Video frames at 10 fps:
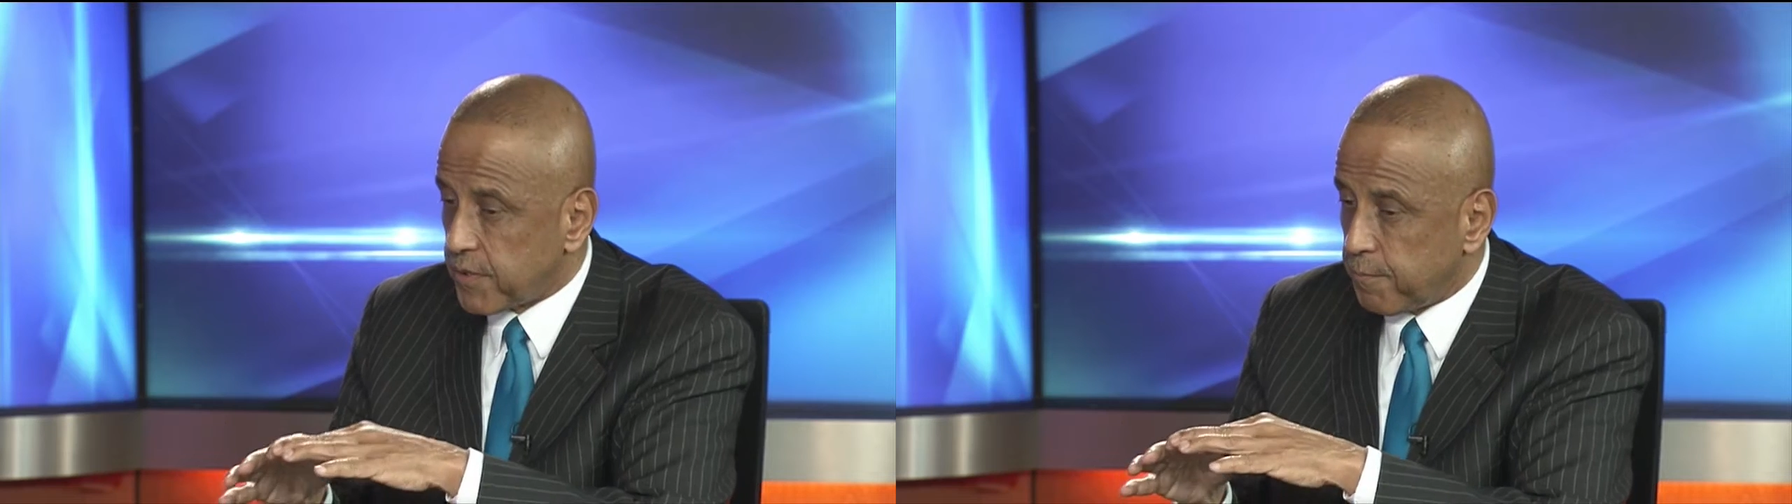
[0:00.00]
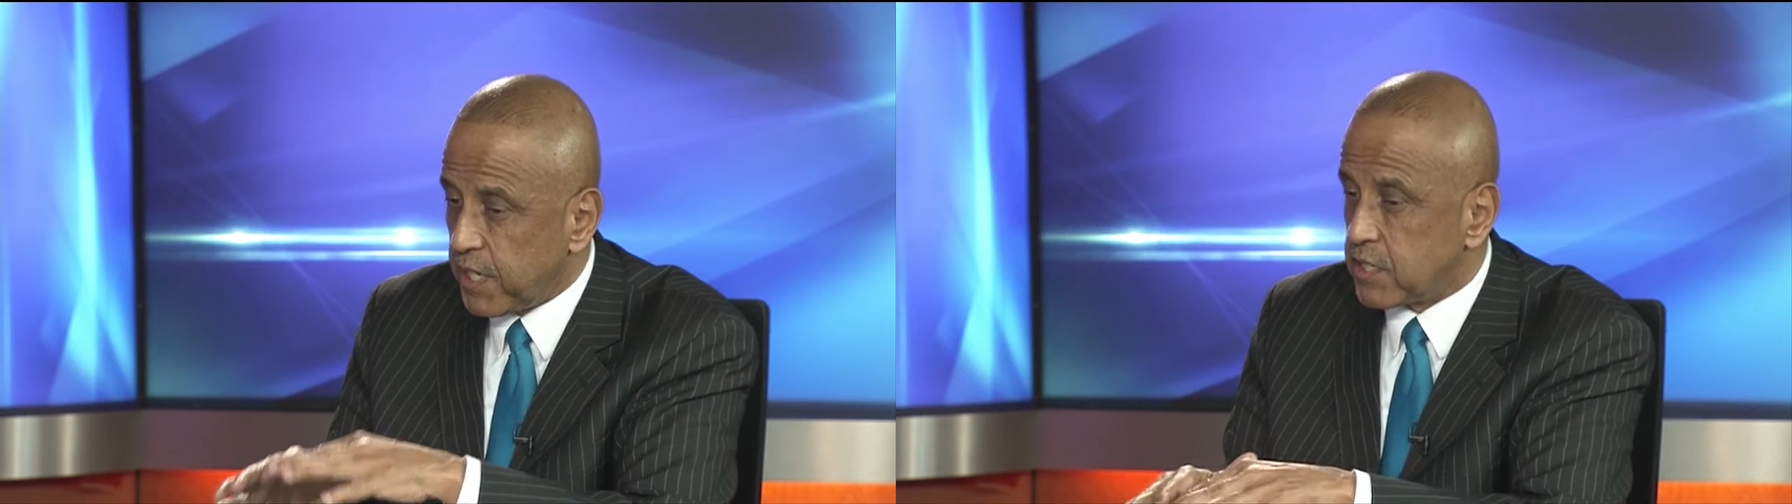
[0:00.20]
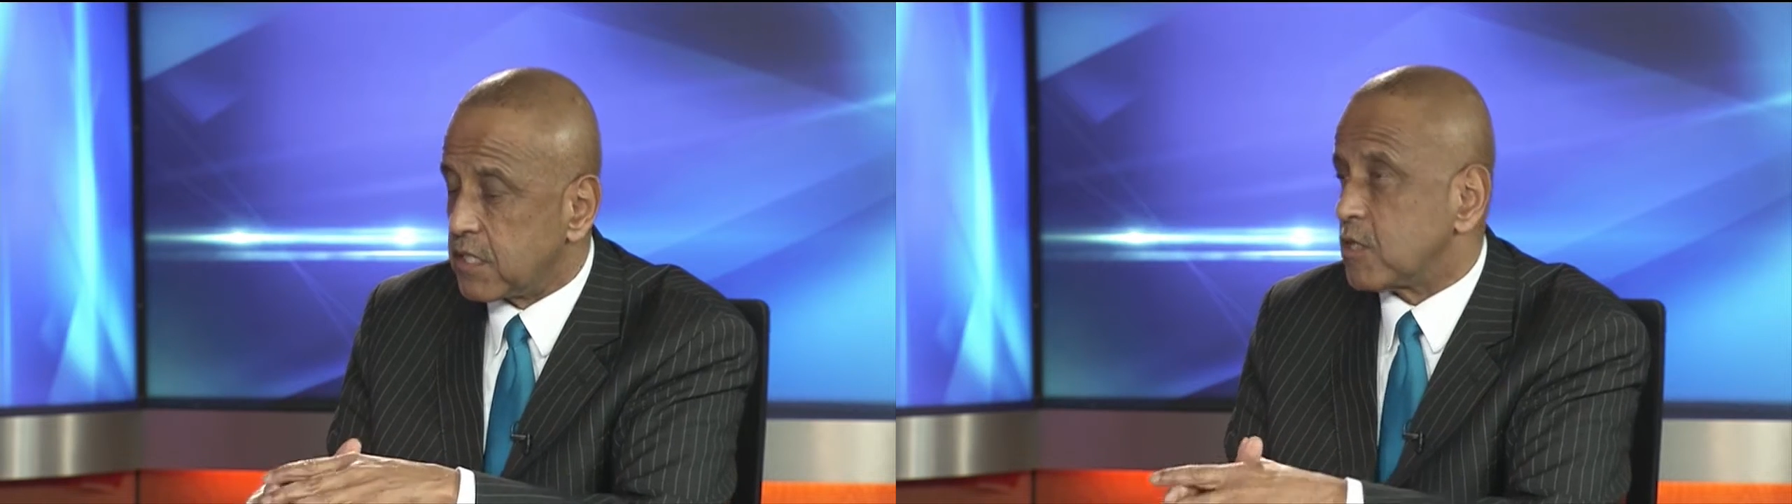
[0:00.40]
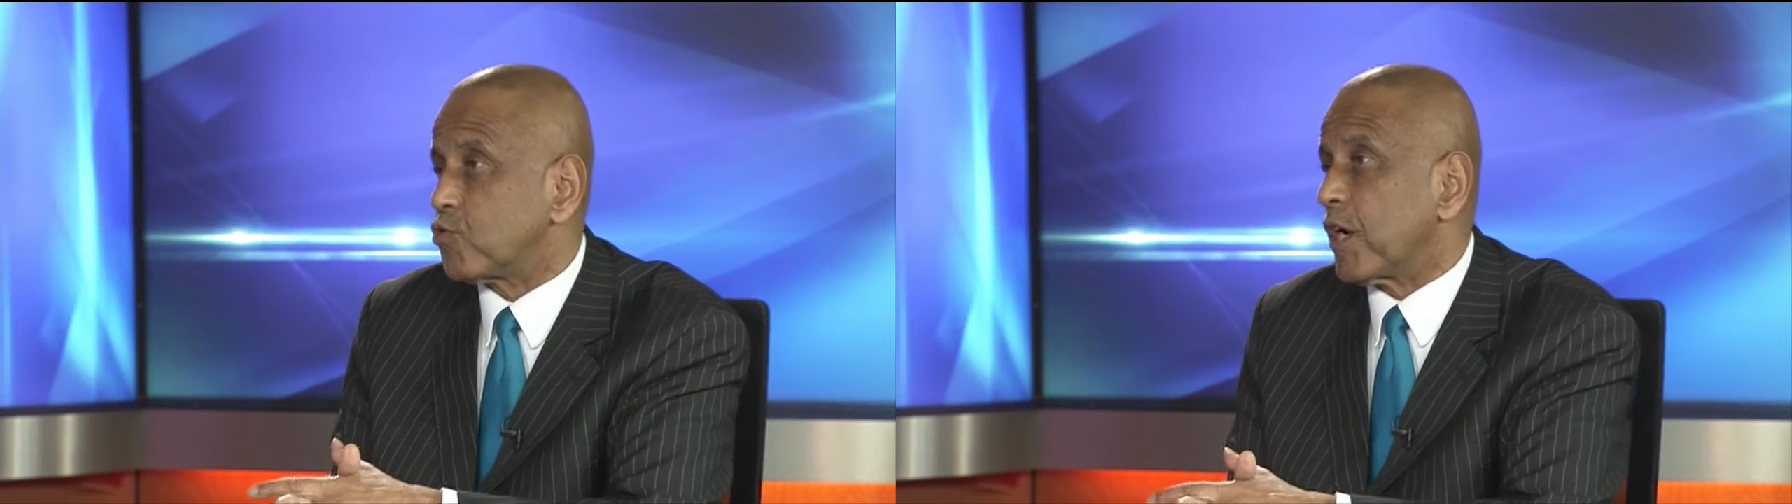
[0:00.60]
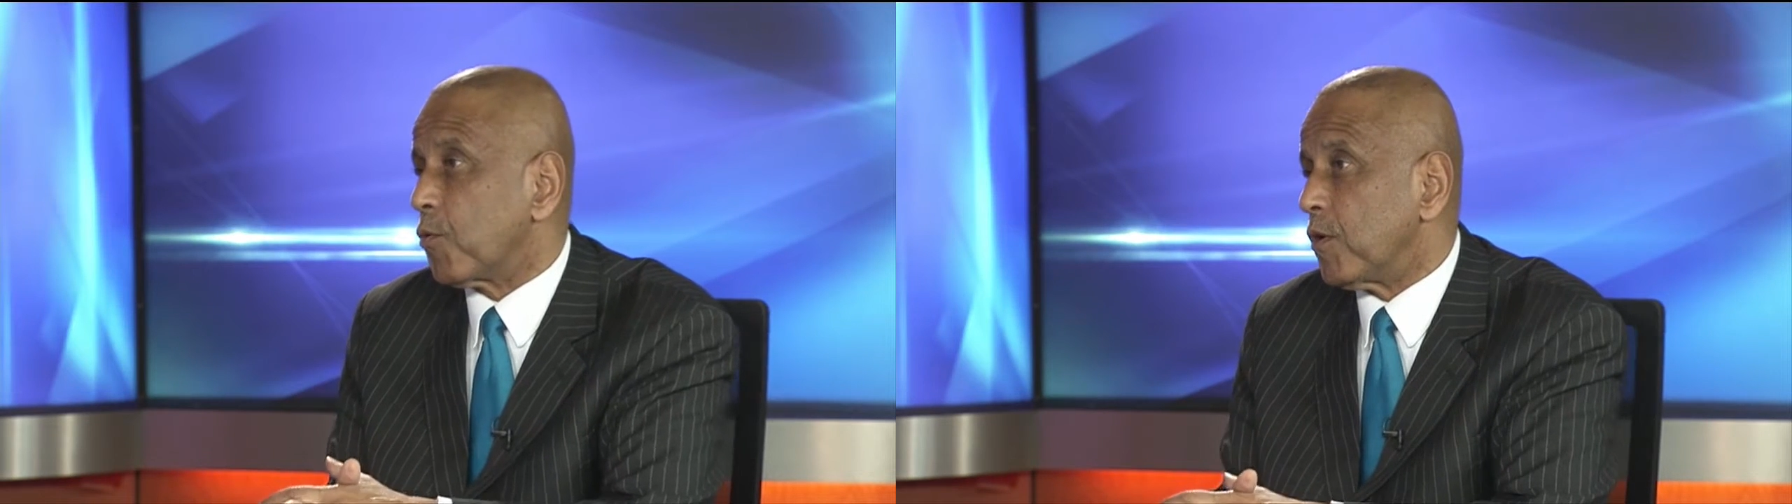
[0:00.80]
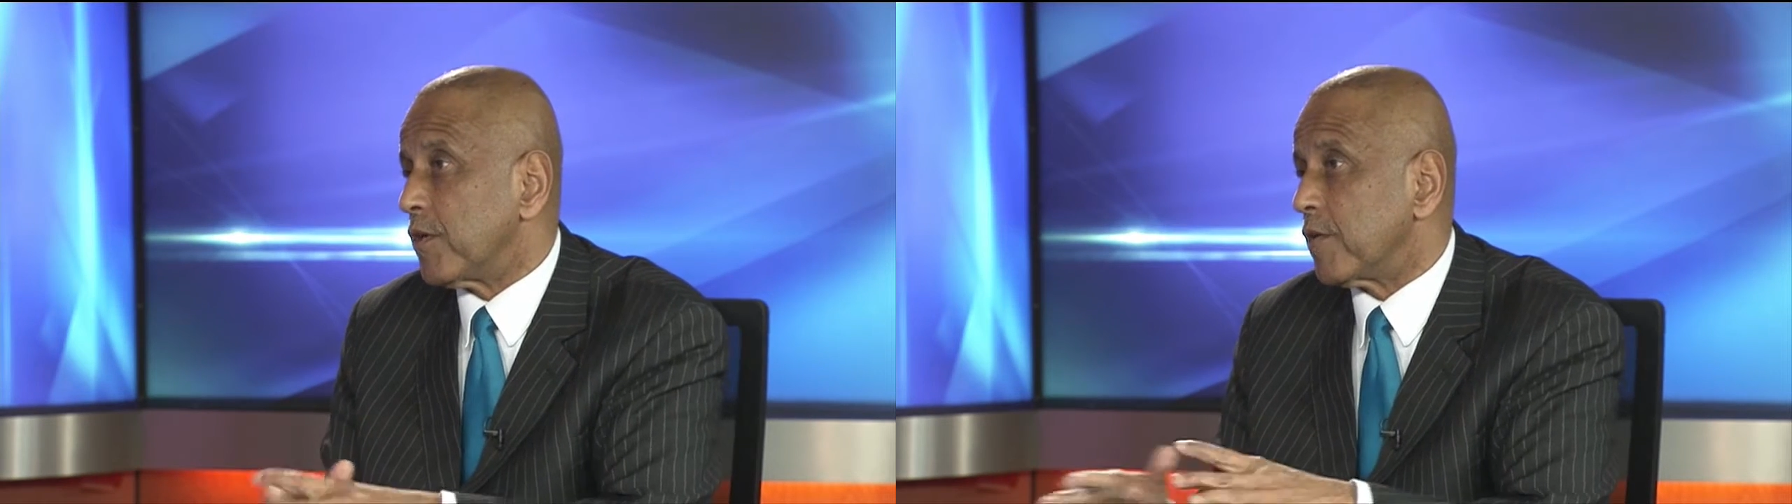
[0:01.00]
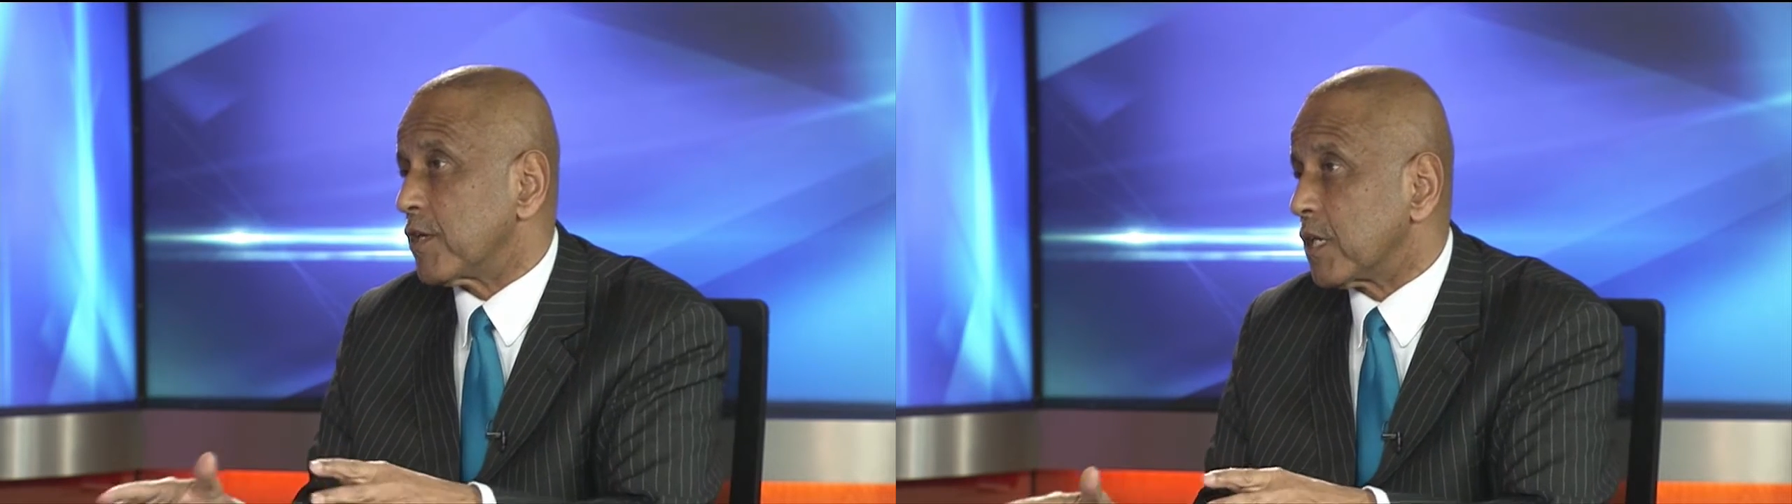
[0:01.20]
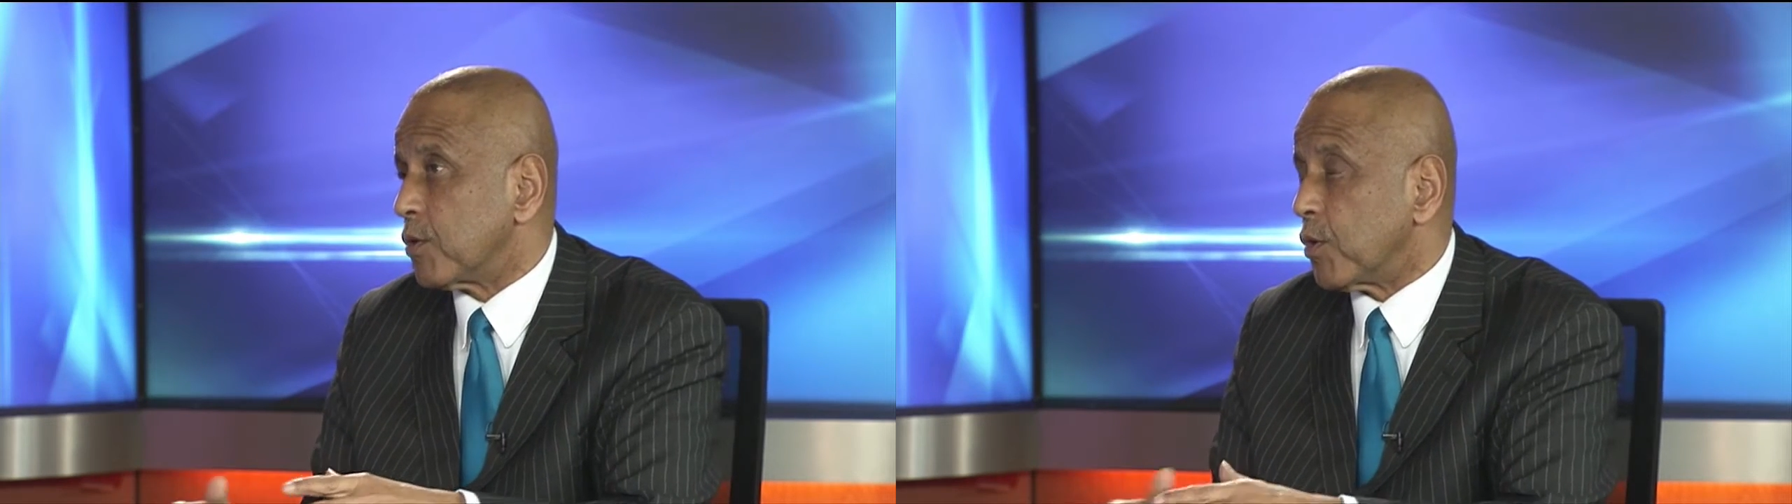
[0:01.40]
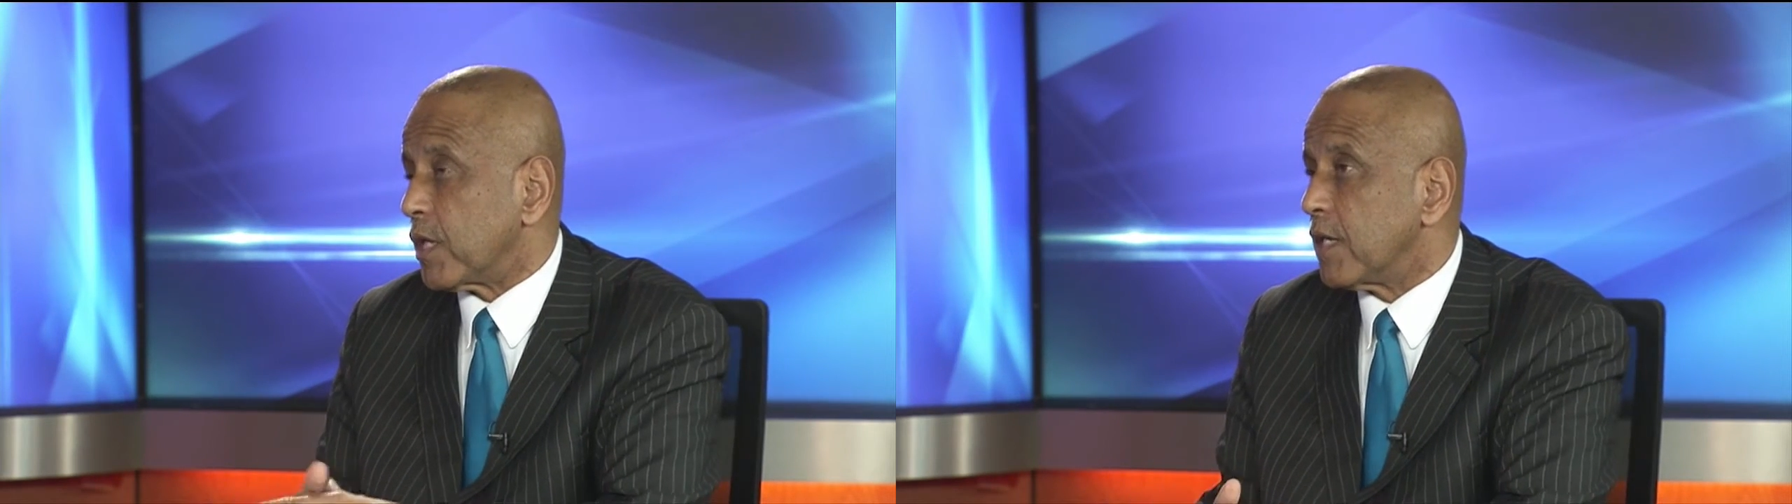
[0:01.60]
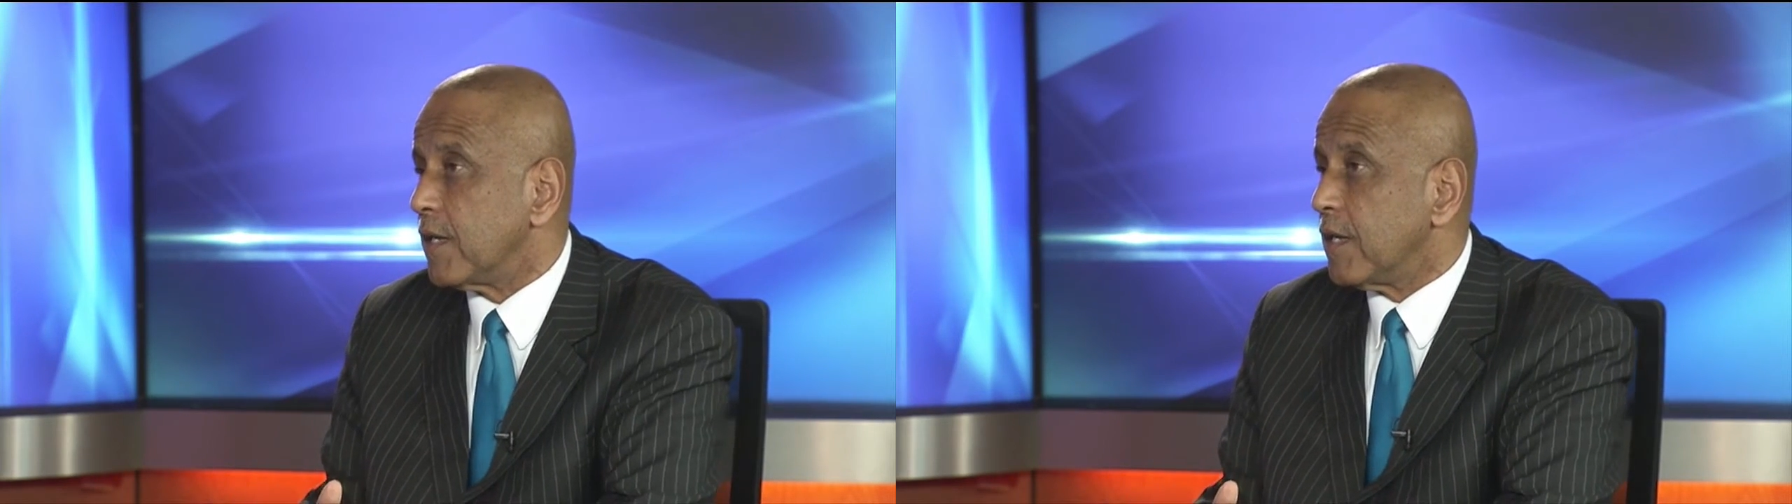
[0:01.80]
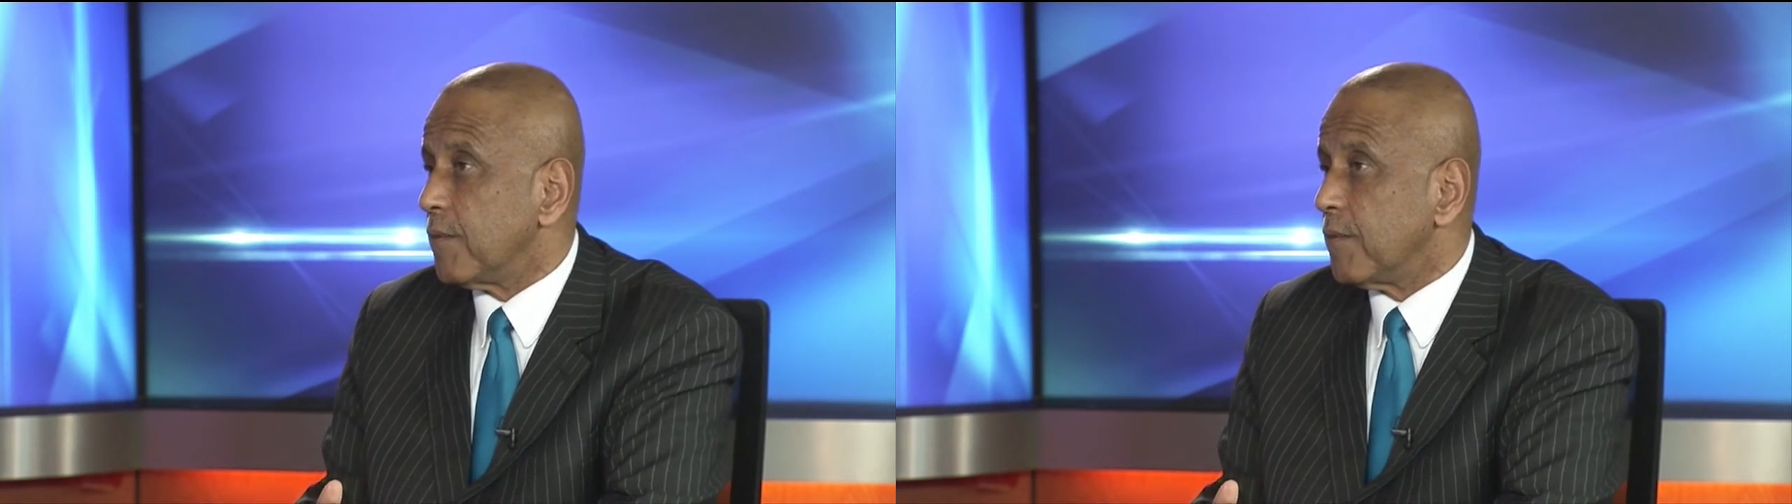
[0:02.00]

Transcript: the, peace and the tranquility of the community